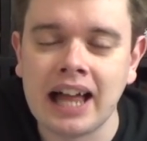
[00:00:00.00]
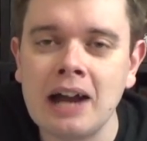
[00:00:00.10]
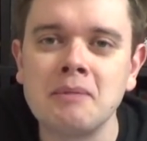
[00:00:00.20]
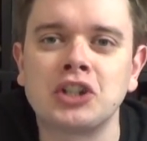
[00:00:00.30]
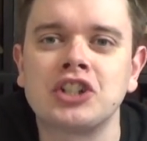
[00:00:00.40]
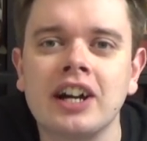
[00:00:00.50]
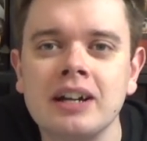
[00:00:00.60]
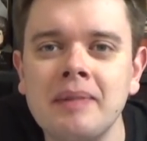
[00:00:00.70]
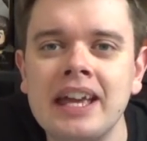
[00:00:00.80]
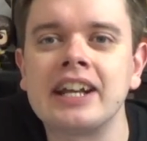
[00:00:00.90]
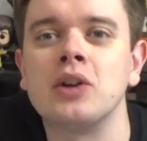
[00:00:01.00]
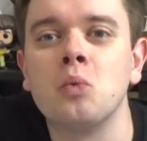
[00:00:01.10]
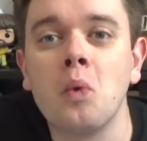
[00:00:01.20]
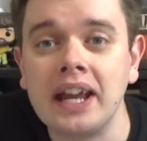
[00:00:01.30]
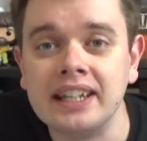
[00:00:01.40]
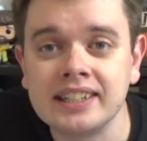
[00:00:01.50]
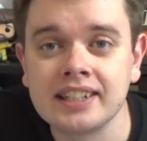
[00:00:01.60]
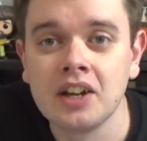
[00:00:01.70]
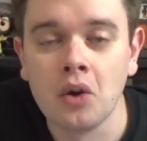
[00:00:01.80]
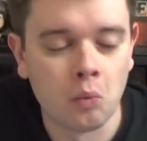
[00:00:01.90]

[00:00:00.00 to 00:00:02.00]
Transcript: how much time they're going to waste